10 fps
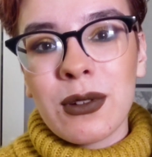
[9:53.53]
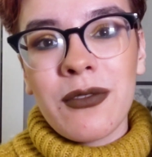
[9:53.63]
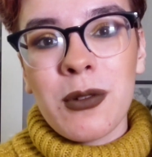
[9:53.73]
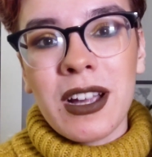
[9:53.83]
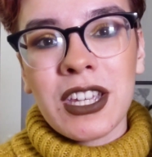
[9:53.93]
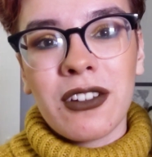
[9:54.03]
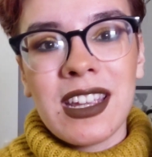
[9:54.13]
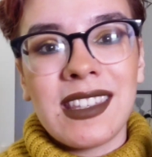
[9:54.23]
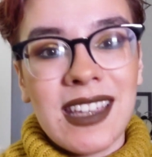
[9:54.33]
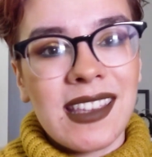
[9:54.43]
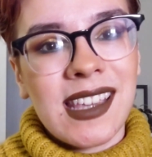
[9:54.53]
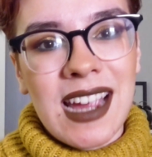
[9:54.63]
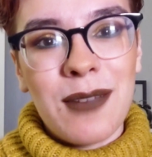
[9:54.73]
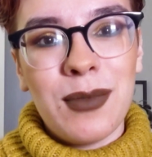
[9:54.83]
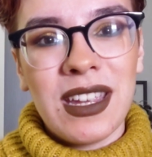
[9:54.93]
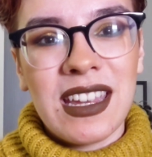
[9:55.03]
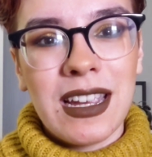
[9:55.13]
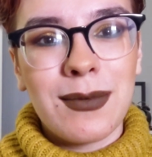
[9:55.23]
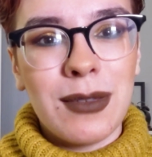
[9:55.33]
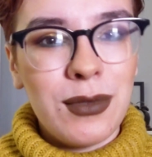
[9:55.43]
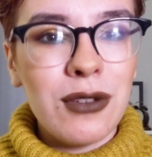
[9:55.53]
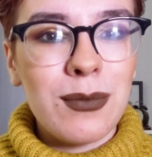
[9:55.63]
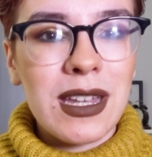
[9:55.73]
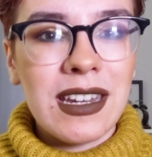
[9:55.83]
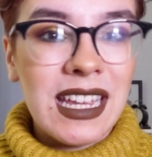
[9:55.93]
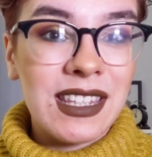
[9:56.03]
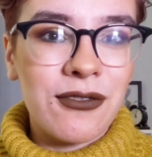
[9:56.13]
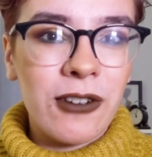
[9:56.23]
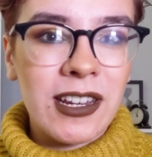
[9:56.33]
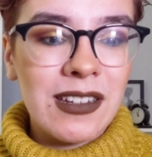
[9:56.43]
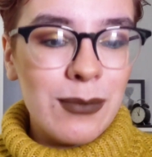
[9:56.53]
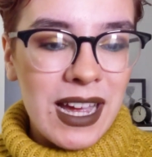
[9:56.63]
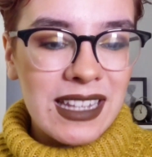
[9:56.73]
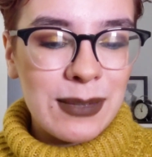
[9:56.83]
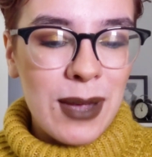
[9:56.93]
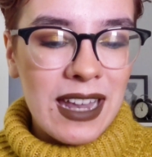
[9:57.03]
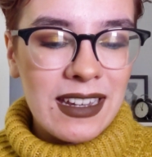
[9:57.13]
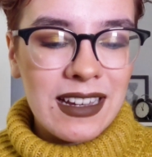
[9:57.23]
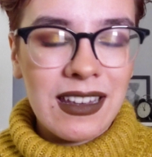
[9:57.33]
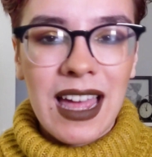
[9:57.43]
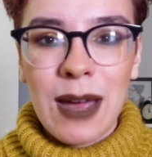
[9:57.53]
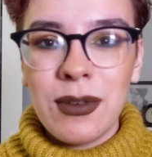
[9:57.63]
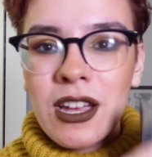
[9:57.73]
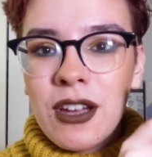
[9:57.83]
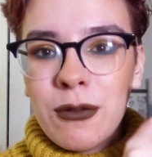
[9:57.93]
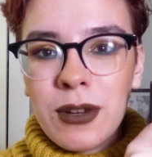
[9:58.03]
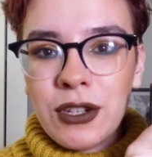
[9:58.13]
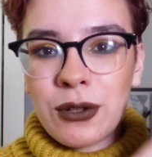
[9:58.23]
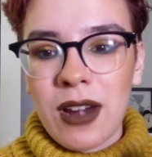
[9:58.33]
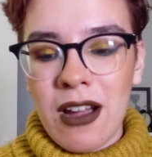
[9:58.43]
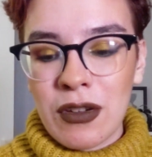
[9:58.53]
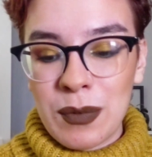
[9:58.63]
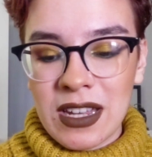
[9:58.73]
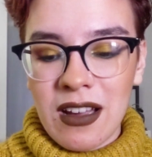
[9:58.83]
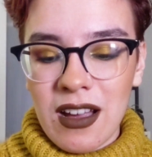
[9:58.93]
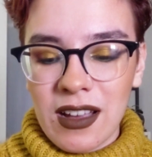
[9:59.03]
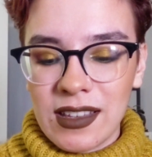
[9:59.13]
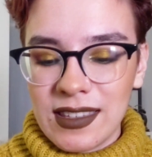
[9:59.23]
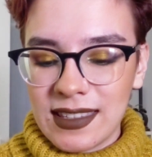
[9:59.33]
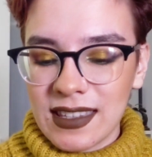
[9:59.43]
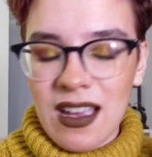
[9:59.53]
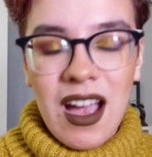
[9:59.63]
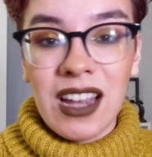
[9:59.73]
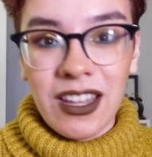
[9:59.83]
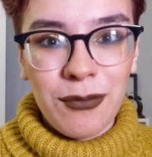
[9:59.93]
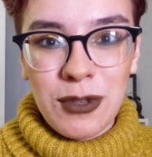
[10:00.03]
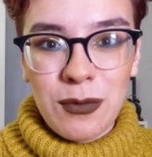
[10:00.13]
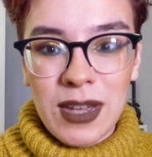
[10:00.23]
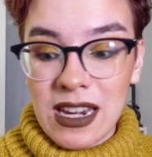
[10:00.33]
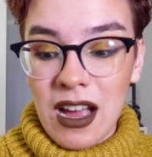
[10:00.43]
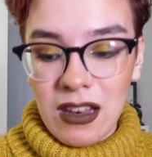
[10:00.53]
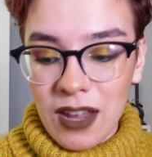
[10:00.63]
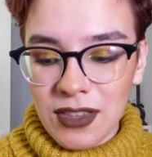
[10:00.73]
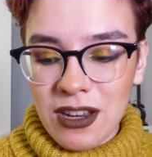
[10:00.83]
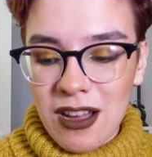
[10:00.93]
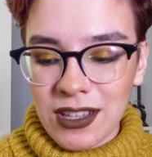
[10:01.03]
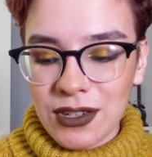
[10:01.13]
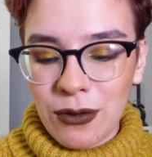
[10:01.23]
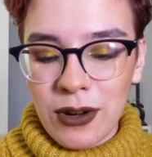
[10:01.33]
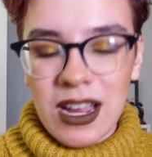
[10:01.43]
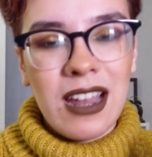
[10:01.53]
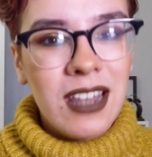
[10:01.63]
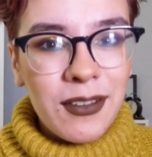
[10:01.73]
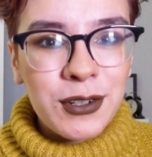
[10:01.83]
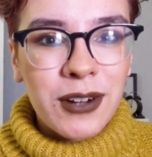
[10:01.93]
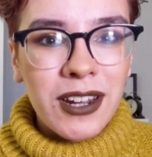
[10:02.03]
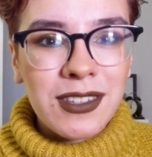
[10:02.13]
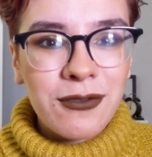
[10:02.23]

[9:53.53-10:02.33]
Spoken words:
if you are curious, yes, I am picking up the beautyybyskye It's Frickin' Bats palette collab with Shroud because I love beautyybyskye, I love the colour story, I love Shroud's